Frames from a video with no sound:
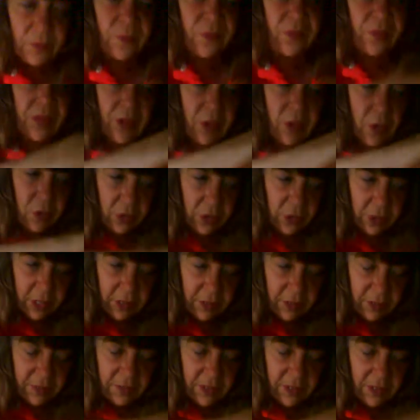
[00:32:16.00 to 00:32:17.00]
the auric
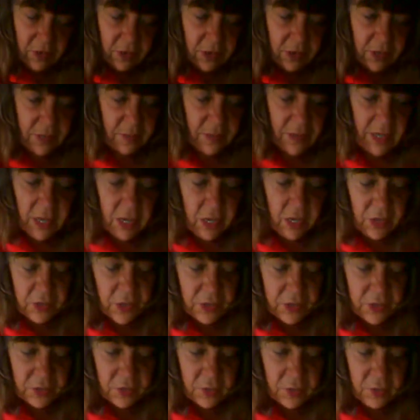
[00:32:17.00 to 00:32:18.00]
field, so that
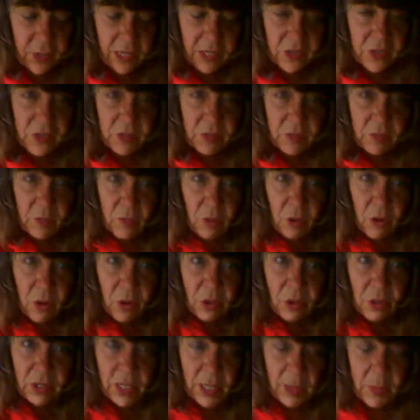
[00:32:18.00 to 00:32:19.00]
you raise them
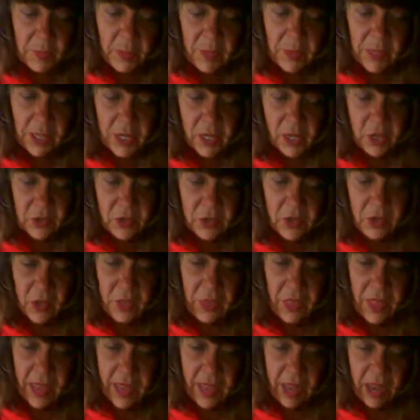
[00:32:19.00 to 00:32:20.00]
all up so that
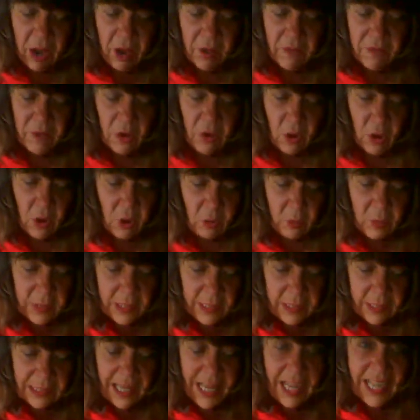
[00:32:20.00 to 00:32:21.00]
they have all
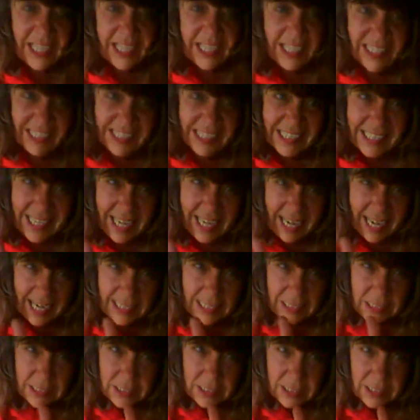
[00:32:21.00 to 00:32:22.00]
been
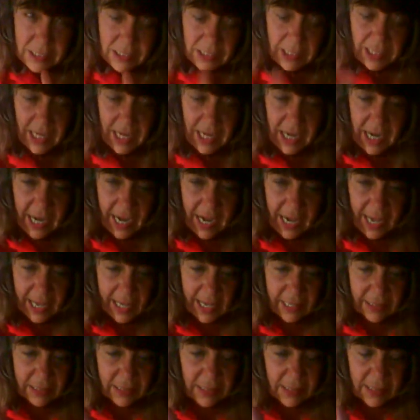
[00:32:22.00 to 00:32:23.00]
contained
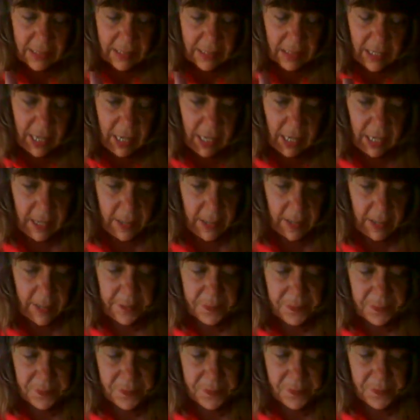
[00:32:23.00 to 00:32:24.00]
and
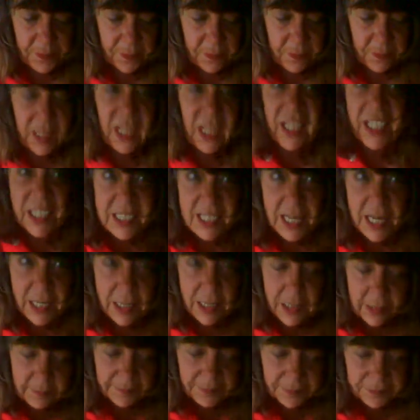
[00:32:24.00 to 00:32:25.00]
contained.
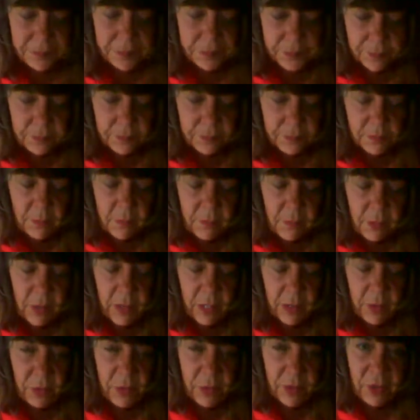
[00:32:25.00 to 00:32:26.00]
Right?
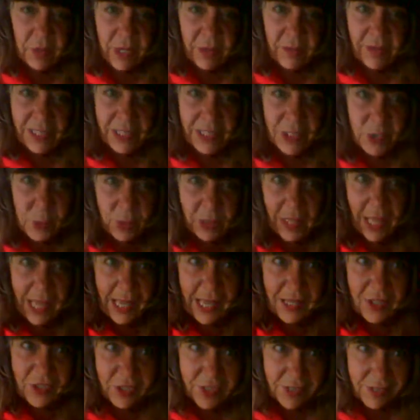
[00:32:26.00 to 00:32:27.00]
We don't have any
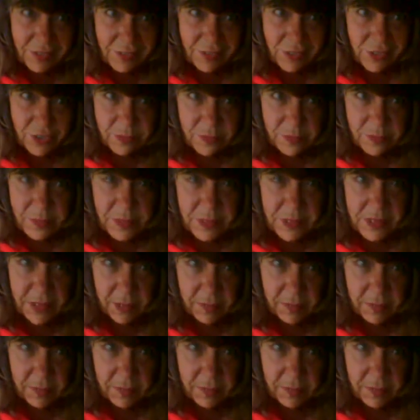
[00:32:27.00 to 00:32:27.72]
splashes of stuff